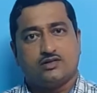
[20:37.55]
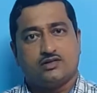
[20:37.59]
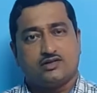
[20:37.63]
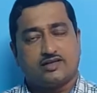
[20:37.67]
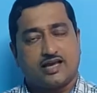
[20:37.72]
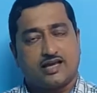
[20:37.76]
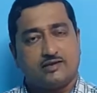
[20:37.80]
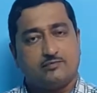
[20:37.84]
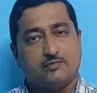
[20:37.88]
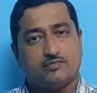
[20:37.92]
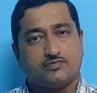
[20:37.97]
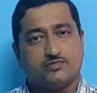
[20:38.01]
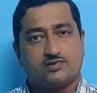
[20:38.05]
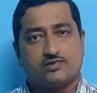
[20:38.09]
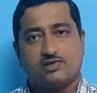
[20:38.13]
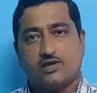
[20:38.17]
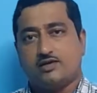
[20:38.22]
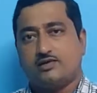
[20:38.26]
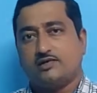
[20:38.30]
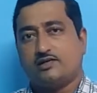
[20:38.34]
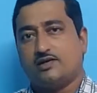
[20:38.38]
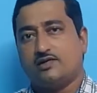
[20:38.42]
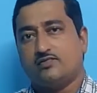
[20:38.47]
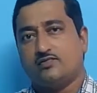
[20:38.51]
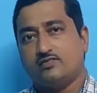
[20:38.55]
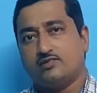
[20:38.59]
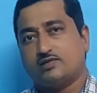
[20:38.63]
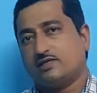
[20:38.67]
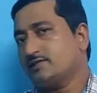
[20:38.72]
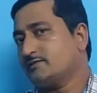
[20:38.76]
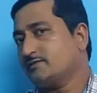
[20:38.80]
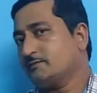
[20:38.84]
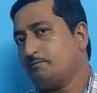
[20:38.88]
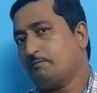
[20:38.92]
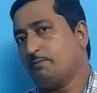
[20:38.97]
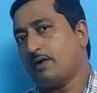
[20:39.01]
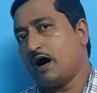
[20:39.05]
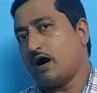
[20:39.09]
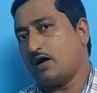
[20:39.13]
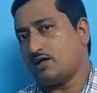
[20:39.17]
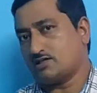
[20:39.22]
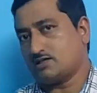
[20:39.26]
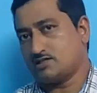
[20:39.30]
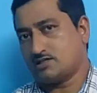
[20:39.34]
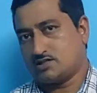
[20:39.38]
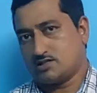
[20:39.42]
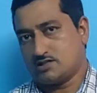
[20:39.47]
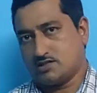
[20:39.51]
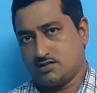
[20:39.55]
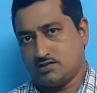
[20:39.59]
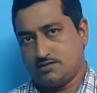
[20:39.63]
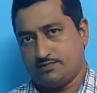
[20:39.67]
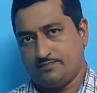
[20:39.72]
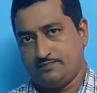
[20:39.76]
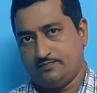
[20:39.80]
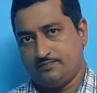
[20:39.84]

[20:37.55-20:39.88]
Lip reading: time of the sentence is past.